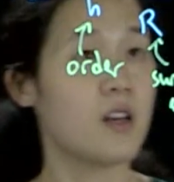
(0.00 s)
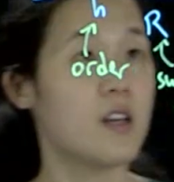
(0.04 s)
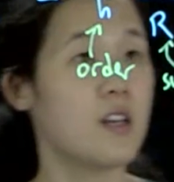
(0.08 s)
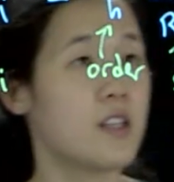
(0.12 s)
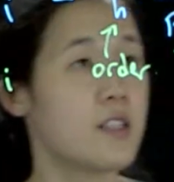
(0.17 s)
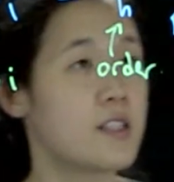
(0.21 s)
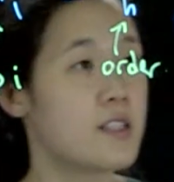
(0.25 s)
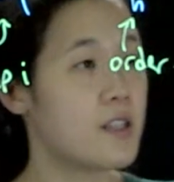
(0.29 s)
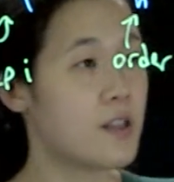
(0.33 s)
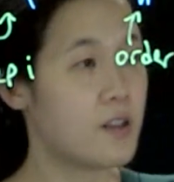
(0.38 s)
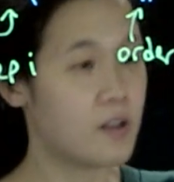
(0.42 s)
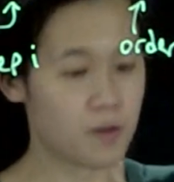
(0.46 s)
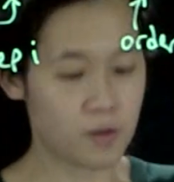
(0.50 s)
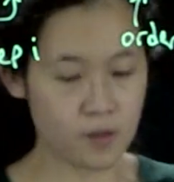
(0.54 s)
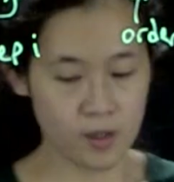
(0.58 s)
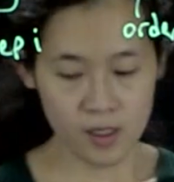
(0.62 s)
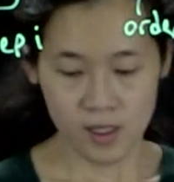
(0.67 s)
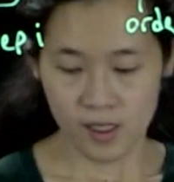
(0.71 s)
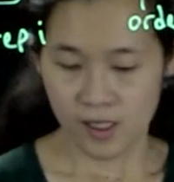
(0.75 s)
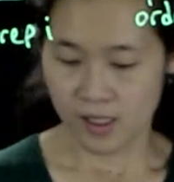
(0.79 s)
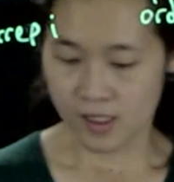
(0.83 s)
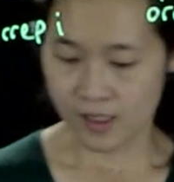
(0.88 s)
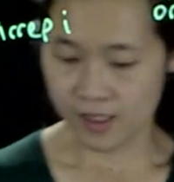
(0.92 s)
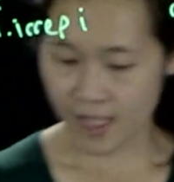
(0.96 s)
so
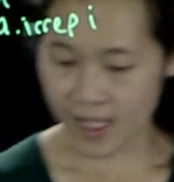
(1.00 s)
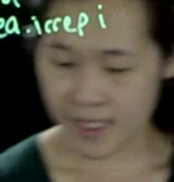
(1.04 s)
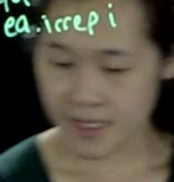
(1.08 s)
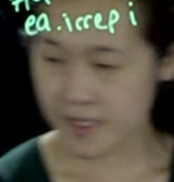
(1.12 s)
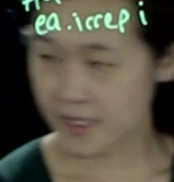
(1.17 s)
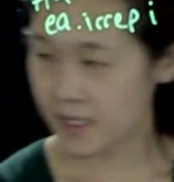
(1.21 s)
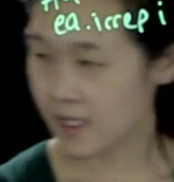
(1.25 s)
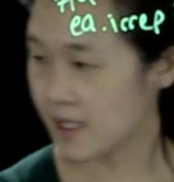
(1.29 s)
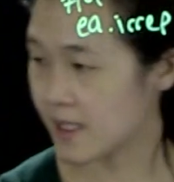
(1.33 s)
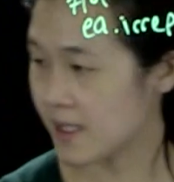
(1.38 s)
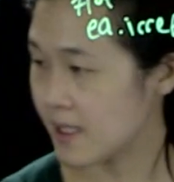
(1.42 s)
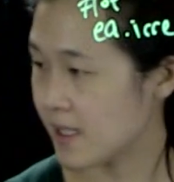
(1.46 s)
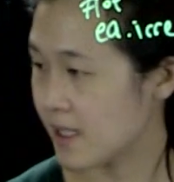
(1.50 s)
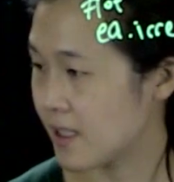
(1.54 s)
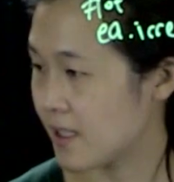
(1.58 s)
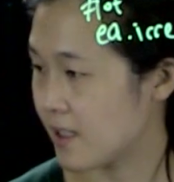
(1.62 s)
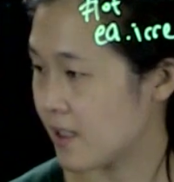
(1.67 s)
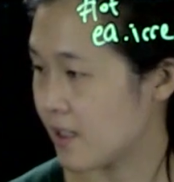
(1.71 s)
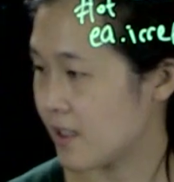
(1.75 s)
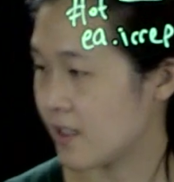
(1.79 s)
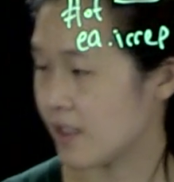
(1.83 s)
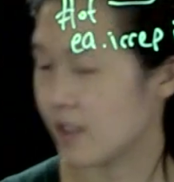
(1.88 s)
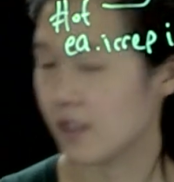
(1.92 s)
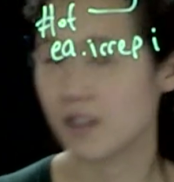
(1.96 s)
let's
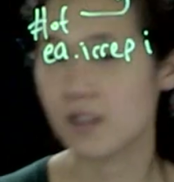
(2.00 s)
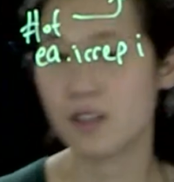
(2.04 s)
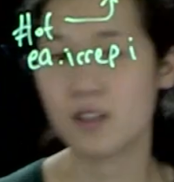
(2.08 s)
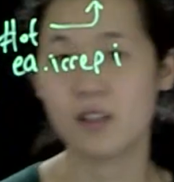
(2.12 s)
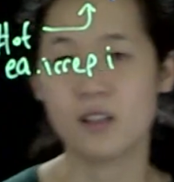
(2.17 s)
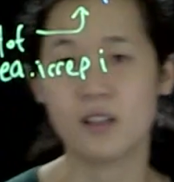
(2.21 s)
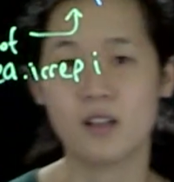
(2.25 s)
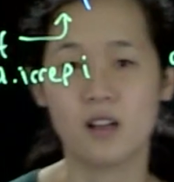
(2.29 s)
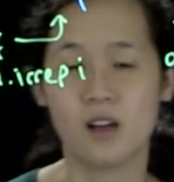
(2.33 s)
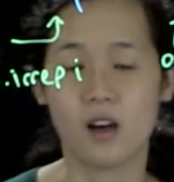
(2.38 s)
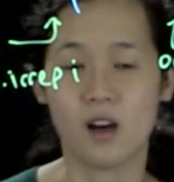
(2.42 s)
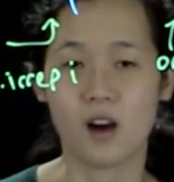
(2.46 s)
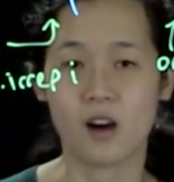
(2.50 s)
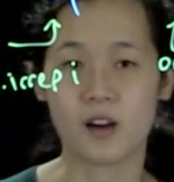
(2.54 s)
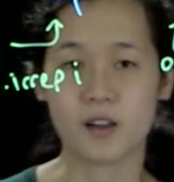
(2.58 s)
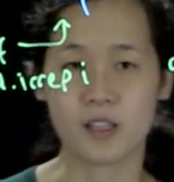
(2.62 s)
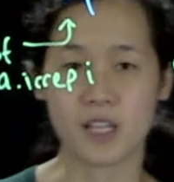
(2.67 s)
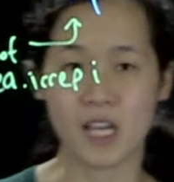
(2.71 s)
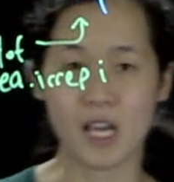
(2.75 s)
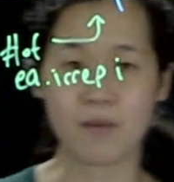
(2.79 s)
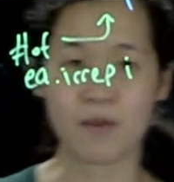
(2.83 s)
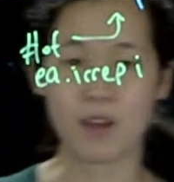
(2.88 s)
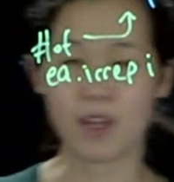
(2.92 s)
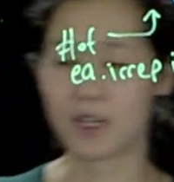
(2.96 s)
consider our
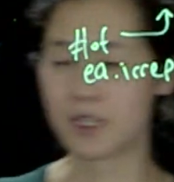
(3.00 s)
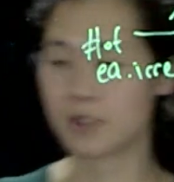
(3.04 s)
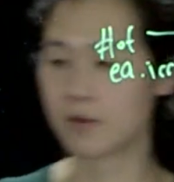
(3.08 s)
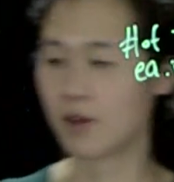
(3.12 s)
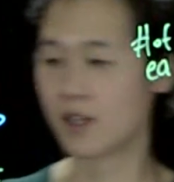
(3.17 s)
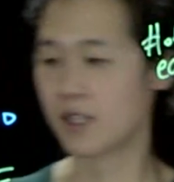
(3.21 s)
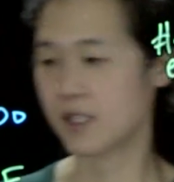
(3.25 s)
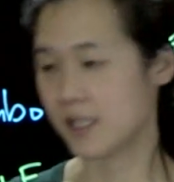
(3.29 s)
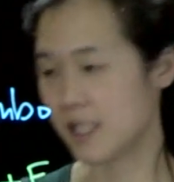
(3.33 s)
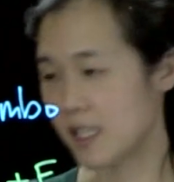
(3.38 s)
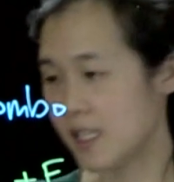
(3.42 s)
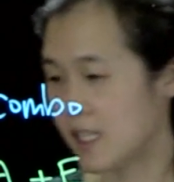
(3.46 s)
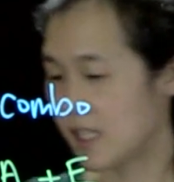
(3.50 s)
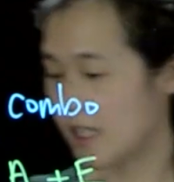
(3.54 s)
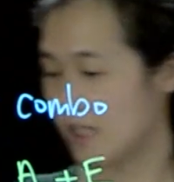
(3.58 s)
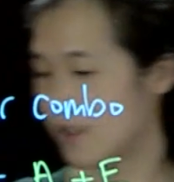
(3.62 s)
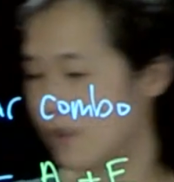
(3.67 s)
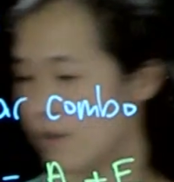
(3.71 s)
gamma xyz,